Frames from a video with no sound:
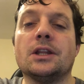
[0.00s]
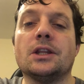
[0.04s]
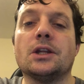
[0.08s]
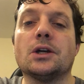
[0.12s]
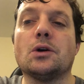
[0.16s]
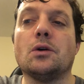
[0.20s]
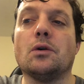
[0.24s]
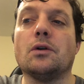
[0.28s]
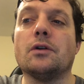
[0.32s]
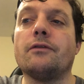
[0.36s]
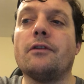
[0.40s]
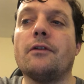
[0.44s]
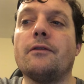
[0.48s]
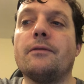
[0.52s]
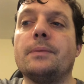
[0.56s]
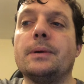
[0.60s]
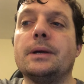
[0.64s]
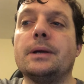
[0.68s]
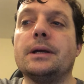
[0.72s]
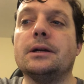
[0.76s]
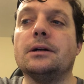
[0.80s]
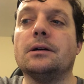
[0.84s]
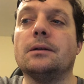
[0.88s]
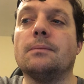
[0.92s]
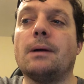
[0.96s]
The Court of
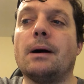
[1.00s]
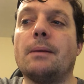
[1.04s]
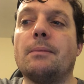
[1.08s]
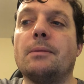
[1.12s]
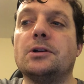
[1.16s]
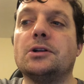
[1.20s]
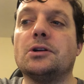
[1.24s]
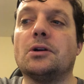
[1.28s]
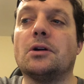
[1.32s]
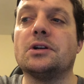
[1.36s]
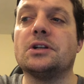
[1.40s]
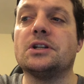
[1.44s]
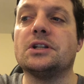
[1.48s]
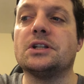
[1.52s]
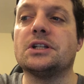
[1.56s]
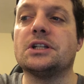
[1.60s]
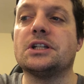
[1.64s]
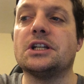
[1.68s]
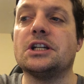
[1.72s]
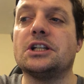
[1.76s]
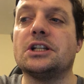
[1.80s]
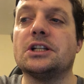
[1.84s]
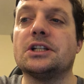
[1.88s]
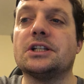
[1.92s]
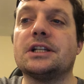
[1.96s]
Appeal, by majority
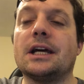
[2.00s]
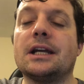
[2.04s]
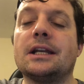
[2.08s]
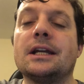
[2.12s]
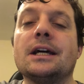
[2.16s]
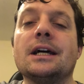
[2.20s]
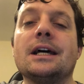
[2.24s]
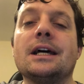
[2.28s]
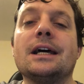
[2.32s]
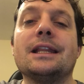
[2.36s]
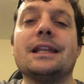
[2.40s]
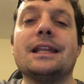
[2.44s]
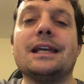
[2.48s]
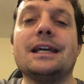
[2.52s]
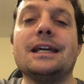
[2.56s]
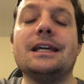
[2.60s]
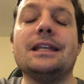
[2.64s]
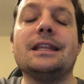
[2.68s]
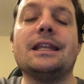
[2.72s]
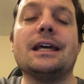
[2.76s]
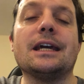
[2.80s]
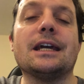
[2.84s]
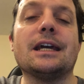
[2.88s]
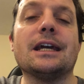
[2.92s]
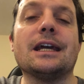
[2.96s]
decision, said that
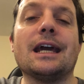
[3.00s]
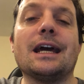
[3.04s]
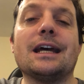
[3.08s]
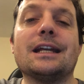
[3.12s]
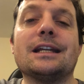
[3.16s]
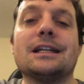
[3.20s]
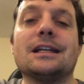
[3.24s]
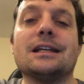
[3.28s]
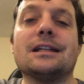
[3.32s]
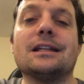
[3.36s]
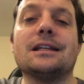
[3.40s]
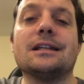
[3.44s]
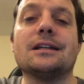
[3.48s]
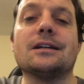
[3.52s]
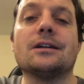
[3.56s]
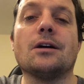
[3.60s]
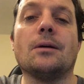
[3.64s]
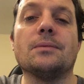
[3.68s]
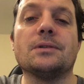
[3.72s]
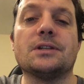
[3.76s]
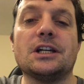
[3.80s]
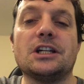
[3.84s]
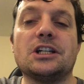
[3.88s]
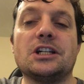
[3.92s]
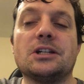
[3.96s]
they could get
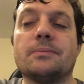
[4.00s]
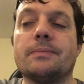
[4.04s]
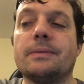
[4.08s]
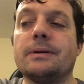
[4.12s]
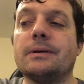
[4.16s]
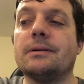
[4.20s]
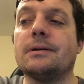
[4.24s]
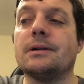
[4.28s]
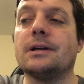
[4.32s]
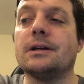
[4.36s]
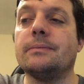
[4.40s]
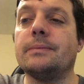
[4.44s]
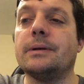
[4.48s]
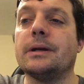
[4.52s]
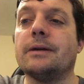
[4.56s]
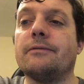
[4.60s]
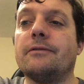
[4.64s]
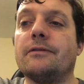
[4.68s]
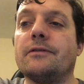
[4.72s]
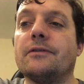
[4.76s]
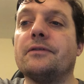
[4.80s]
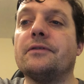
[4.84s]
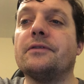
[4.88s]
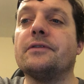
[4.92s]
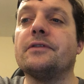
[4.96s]
compensation could be
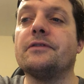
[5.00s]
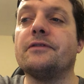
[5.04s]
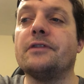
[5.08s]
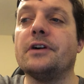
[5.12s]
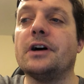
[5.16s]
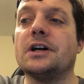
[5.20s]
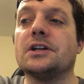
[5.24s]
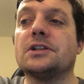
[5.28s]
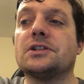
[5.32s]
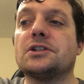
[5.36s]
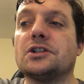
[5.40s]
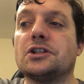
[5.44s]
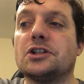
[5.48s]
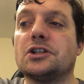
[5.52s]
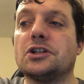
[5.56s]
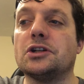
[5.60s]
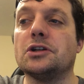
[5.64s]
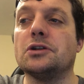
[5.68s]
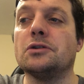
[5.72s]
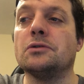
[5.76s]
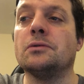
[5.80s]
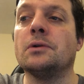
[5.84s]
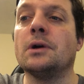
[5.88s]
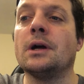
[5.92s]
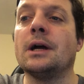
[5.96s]
given for the first
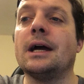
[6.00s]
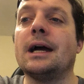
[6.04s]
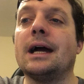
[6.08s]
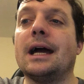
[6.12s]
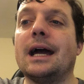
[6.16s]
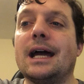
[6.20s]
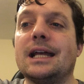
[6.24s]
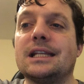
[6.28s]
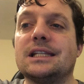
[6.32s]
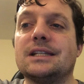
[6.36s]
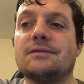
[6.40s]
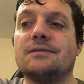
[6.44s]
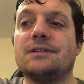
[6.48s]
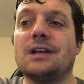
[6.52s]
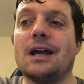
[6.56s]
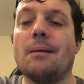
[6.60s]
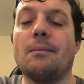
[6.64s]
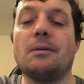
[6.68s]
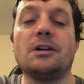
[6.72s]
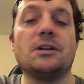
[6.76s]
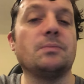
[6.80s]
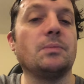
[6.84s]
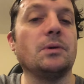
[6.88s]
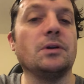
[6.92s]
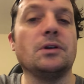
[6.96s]
two heads of
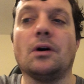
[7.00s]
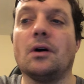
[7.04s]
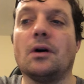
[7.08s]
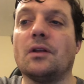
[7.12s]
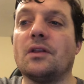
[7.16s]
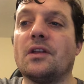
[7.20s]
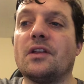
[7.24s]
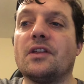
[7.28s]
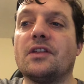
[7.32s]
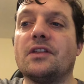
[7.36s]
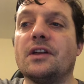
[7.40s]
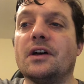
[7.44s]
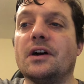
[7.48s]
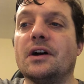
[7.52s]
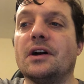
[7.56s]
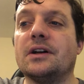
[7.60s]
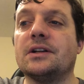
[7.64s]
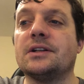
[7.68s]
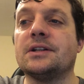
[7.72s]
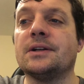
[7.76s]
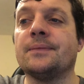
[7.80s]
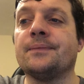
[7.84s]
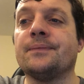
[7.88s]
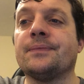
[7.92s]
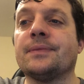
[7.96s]
damage, but not the
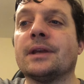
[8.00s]
third.